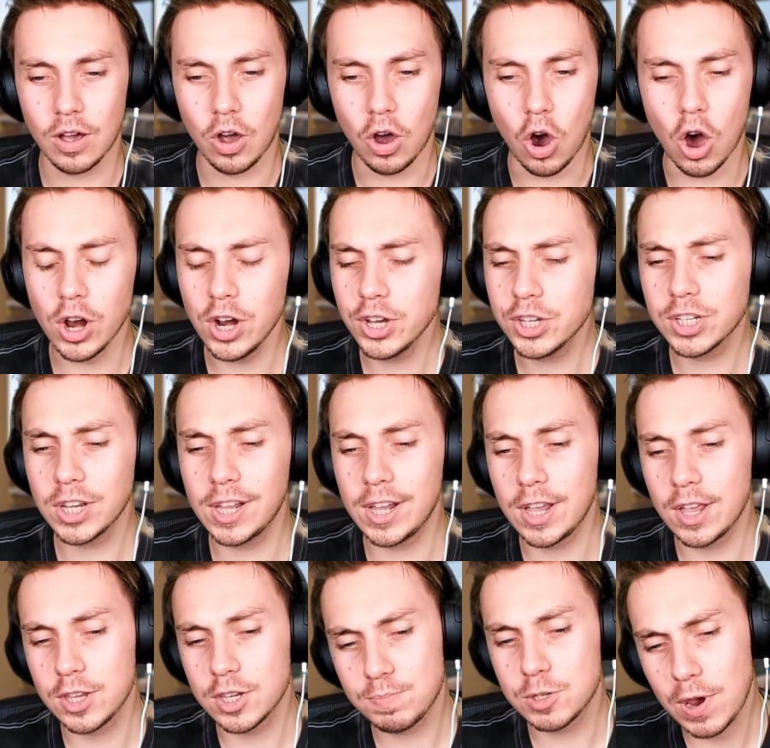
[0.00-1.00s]
Honestly,
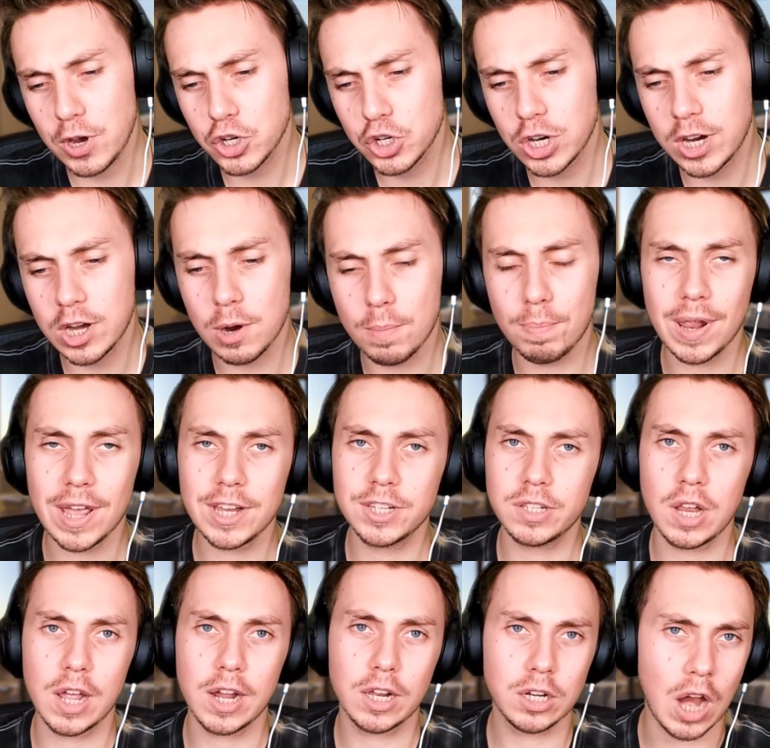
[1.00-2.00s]
especially in a place
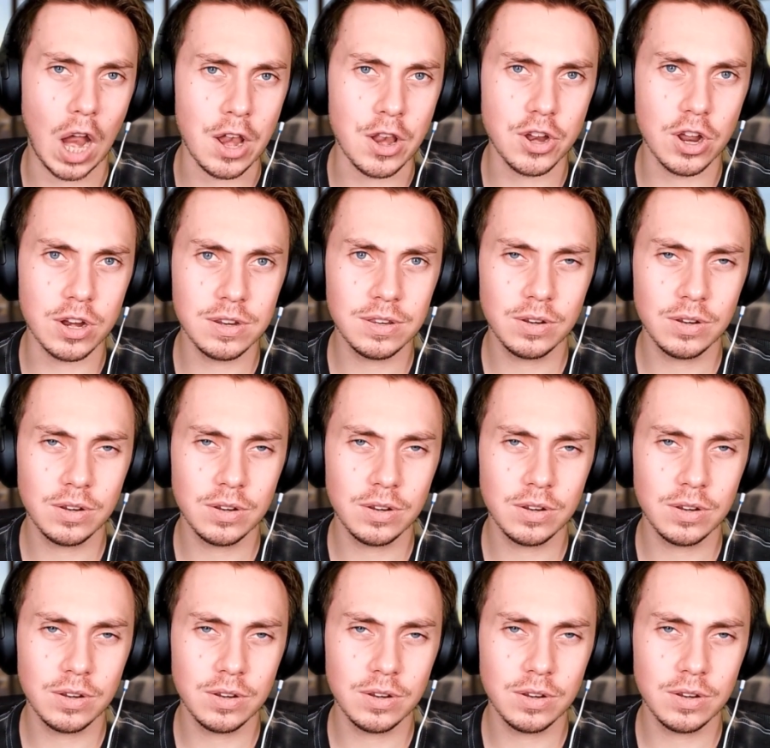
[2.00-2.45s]
like London,